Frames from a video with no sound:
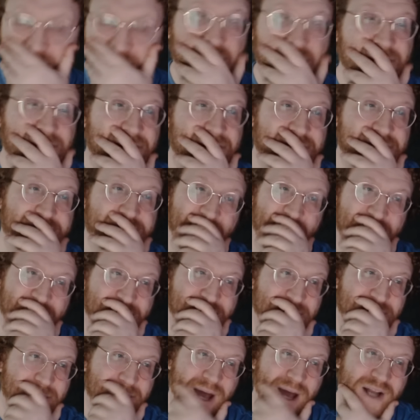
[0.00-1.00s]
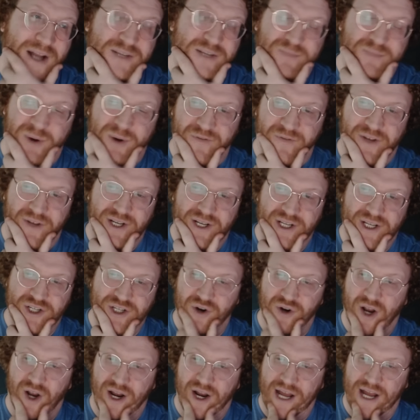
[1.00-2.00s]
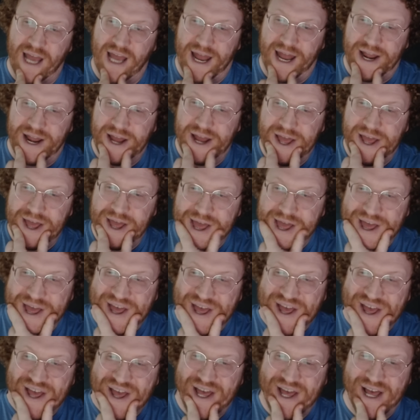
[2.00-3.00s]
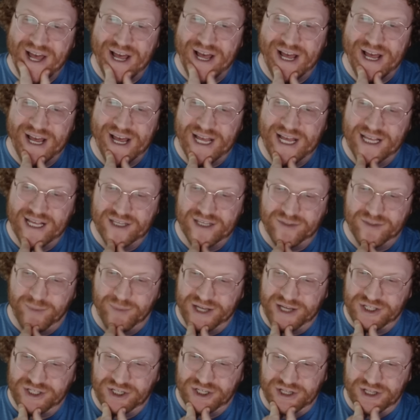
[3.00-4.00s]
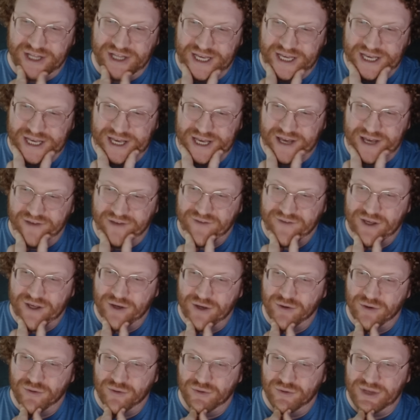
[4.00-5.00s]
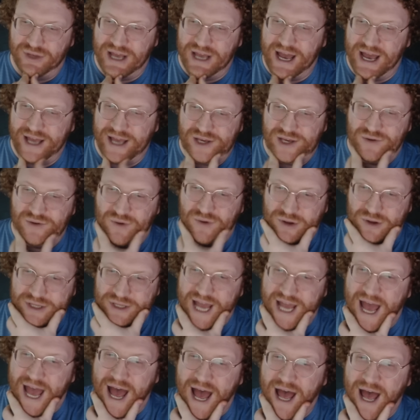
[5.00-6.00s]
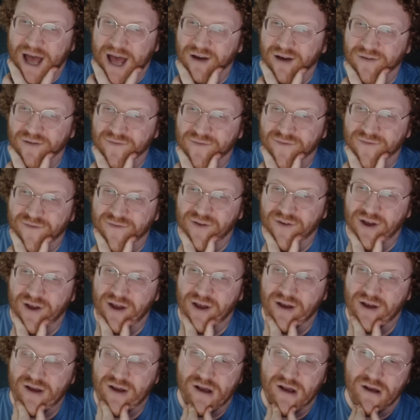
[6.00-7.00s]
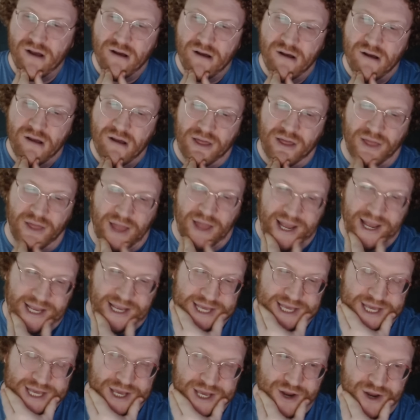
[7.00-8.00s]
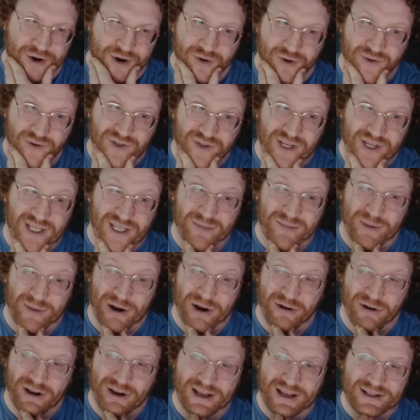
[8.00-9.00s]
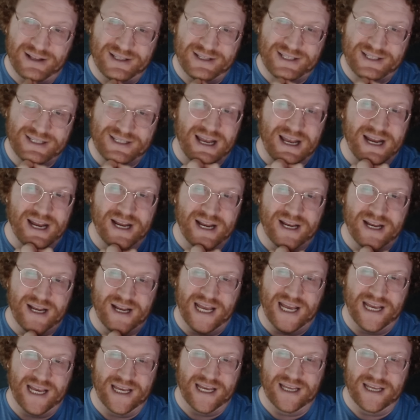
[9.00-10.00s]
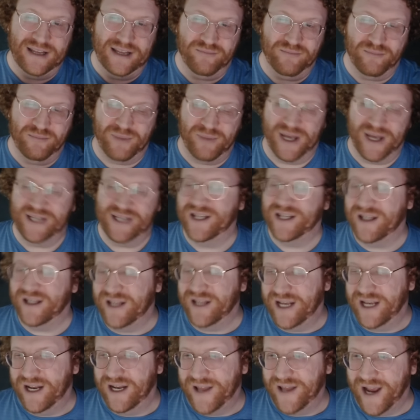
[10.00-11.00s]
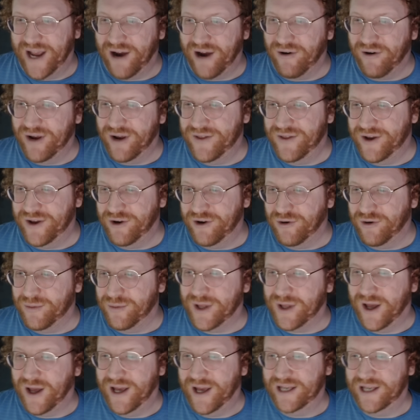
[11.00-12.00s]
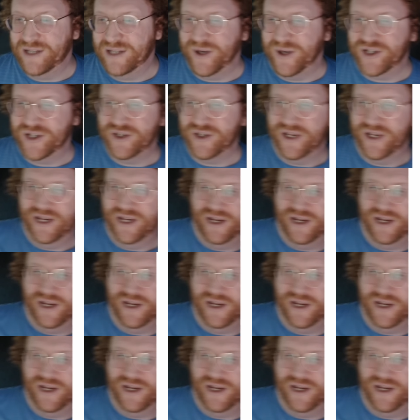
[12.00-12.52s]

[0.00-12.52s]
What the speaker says: This might be about as perfect as you're going to get. Especially if you only have like a year's experience and basically in the area that you're applying, especially in